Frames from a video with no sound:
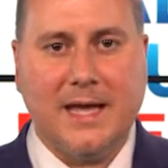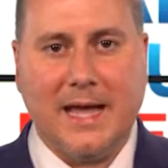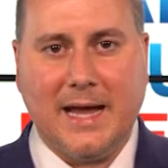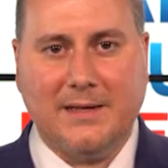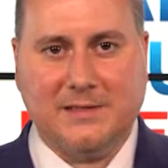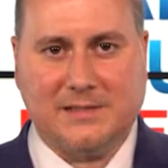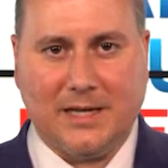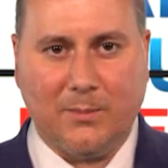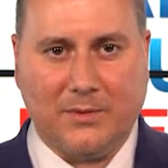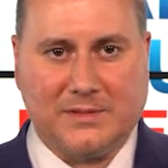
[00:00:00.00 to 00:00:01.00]
and
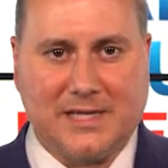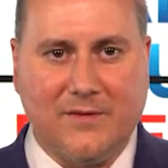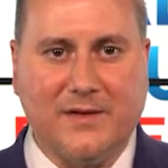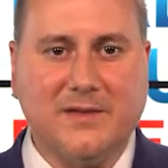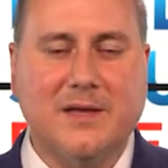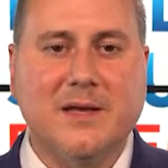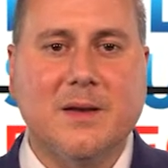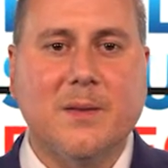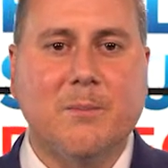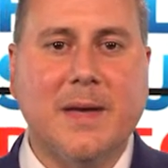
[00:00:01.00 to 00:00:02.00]
December 7th.
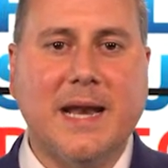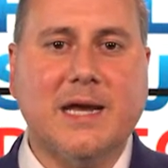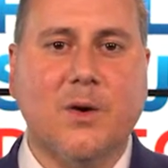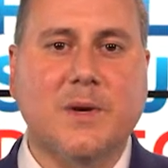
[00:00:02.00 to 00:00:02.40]
Medicare